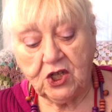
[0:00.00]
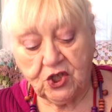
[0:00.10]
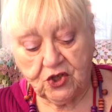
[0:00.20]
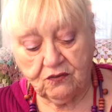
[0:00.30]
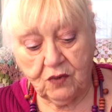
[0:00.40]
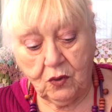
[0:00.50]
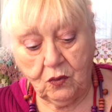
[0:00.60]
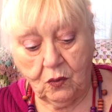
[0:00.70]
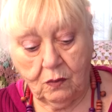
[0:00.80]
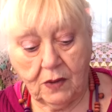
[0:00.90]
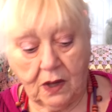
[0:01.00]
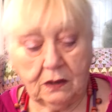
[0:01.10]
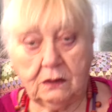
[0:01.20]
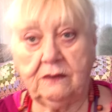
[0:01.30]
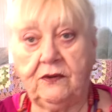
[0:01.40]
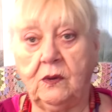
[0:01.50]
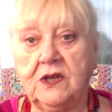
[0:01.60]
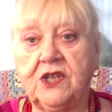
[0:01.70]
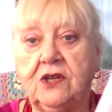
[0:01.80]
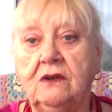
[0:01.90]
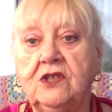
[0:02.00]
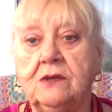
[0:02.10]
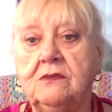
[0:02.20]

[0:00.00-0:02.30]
Shroom. You want to crochet